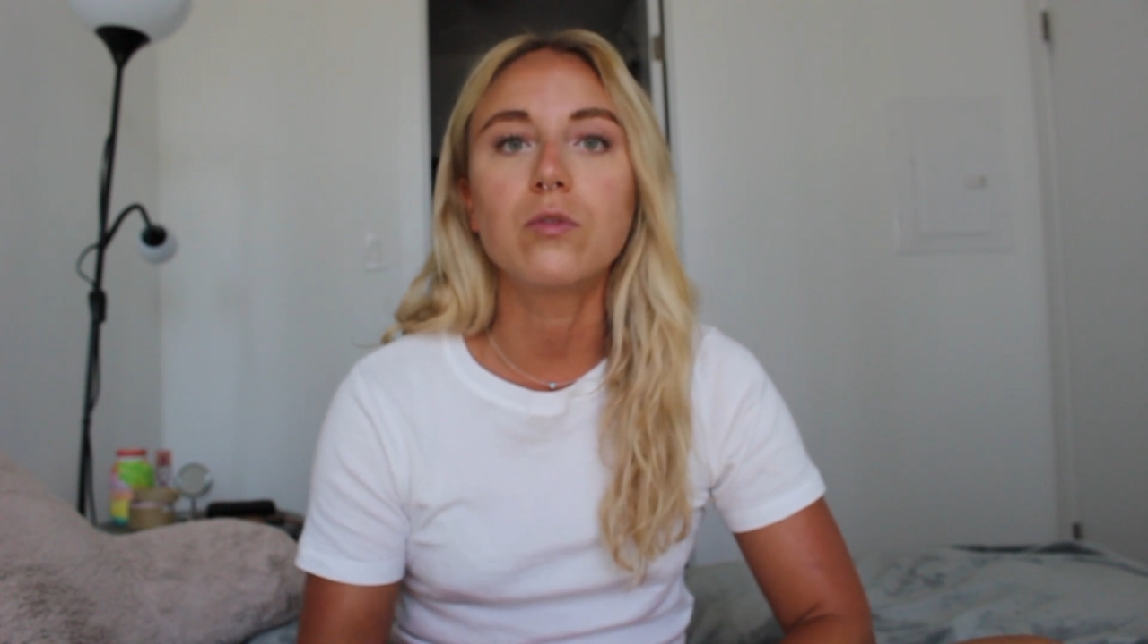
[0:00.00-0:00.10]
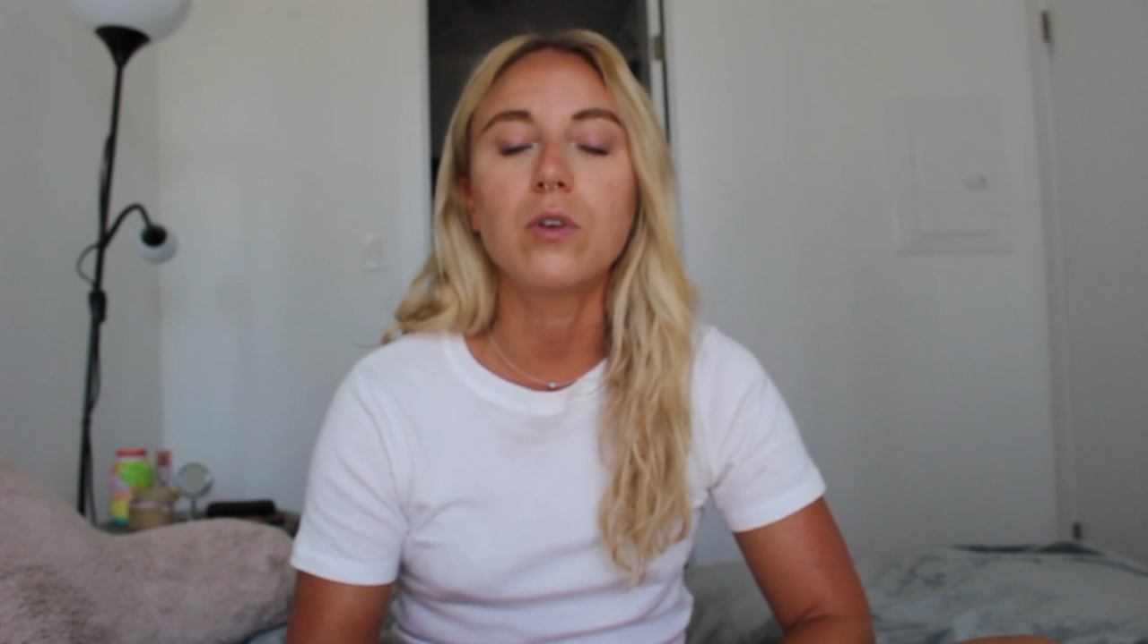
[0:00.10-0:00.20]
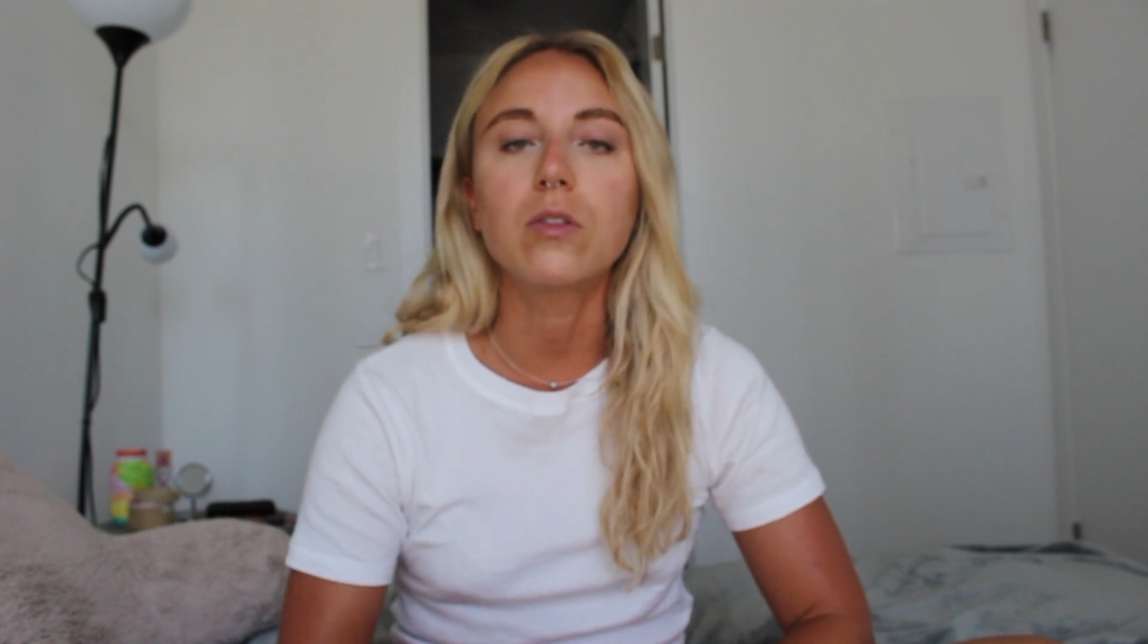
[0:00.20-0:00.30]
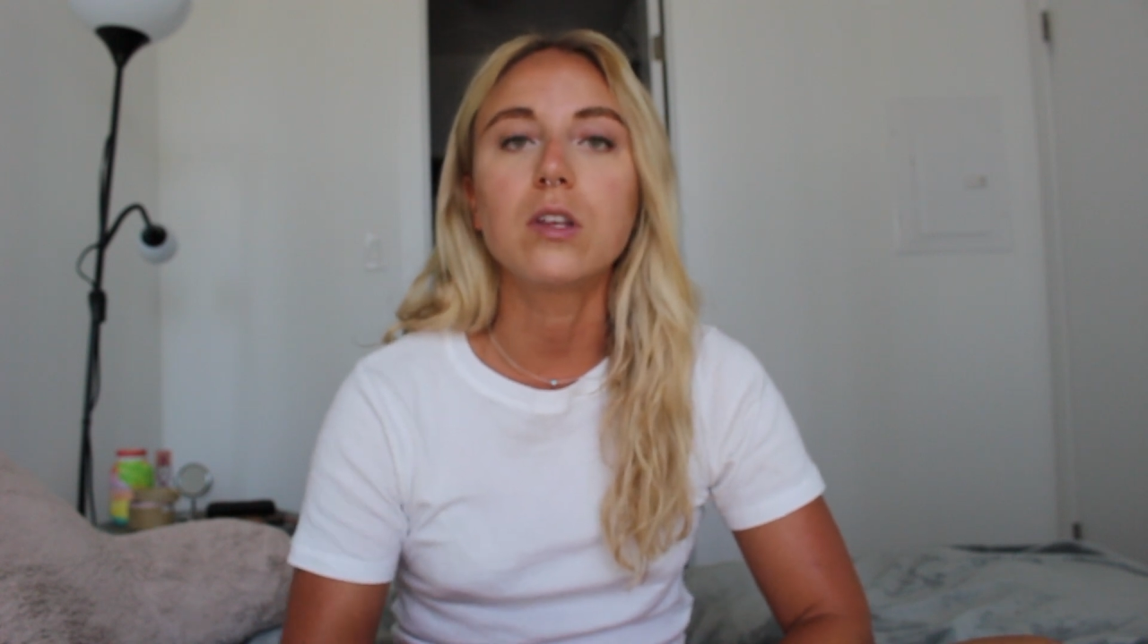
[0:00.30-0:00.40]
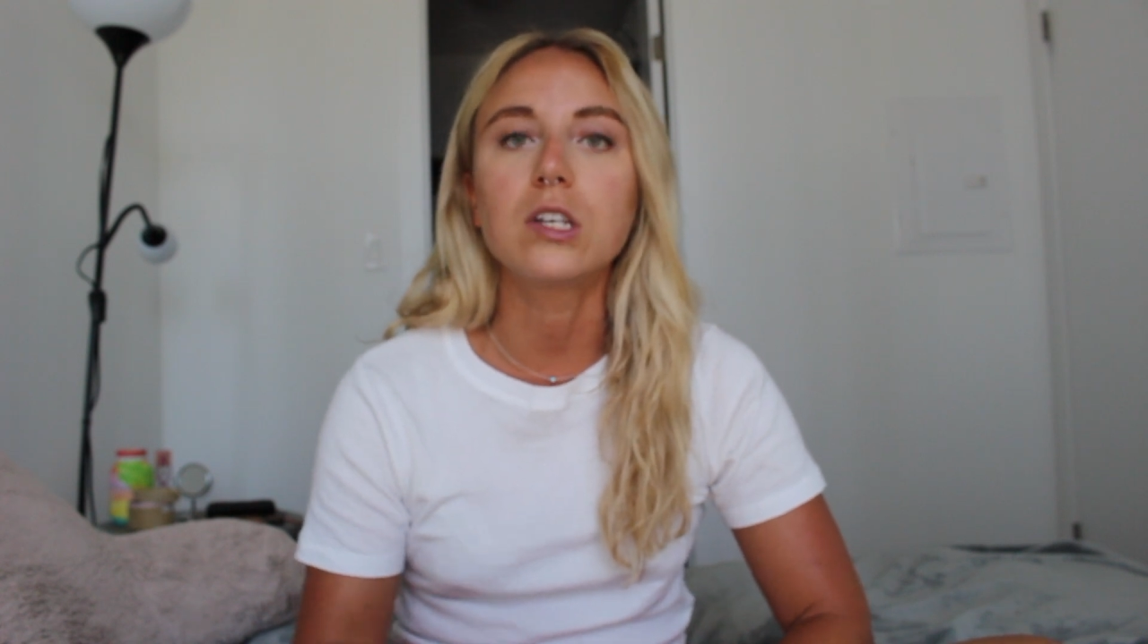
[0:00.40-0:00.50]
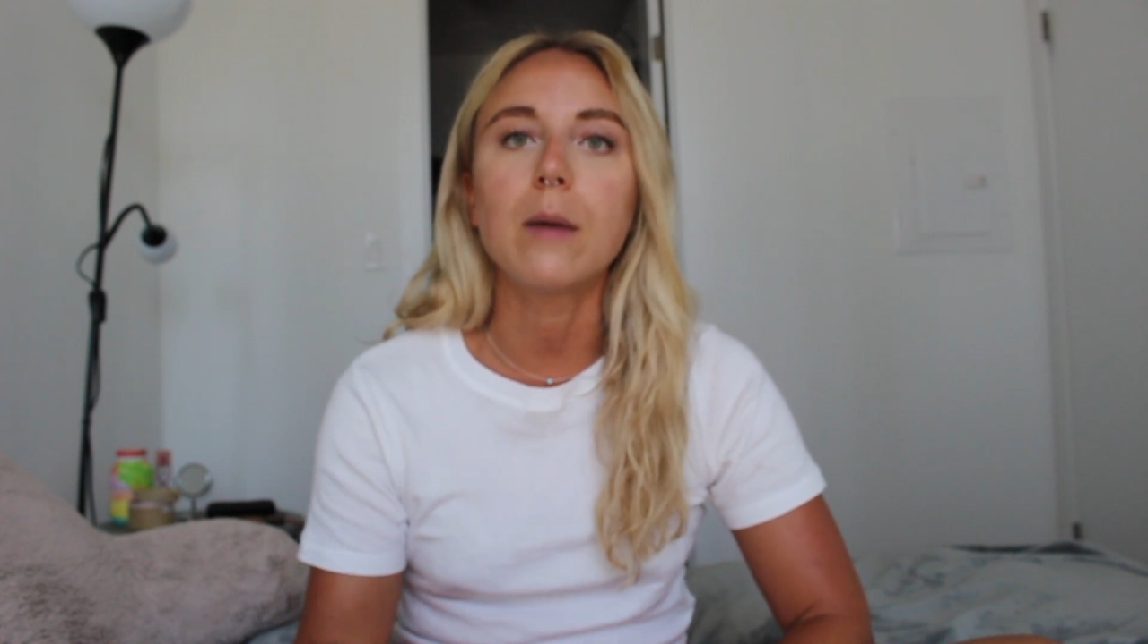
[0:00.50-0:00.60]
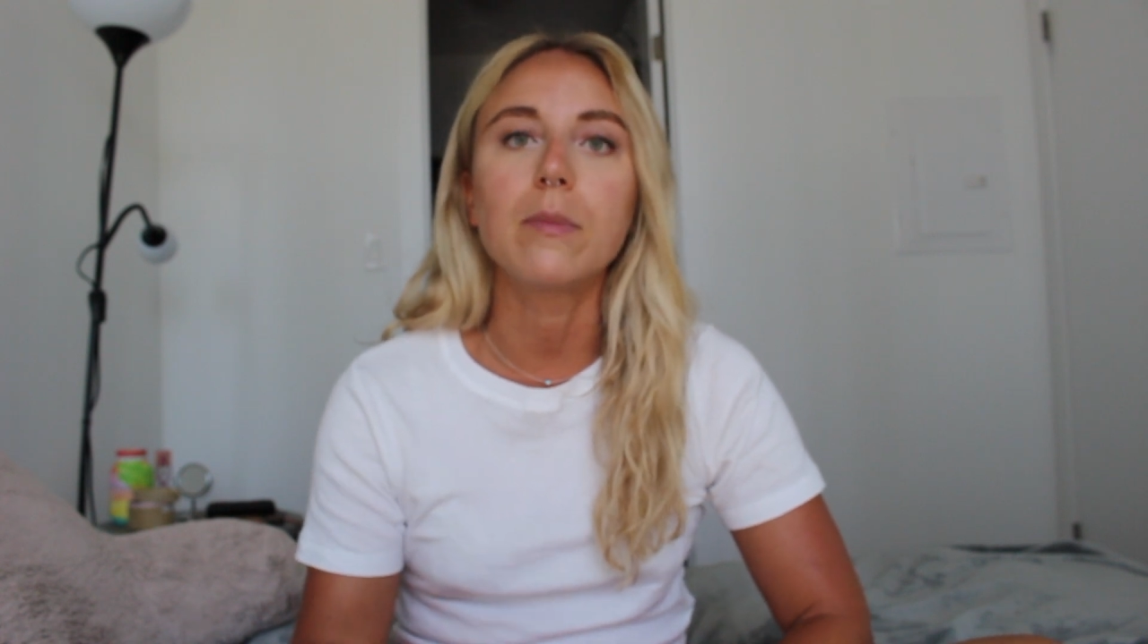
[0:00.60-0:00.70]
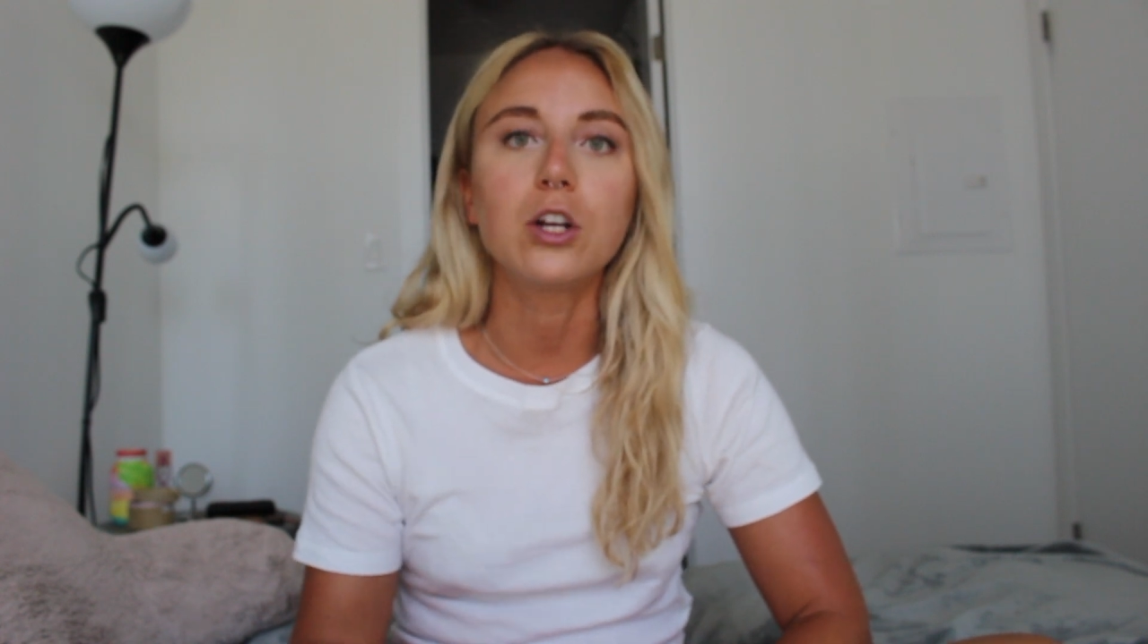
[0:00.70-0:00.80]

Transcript: throughout the time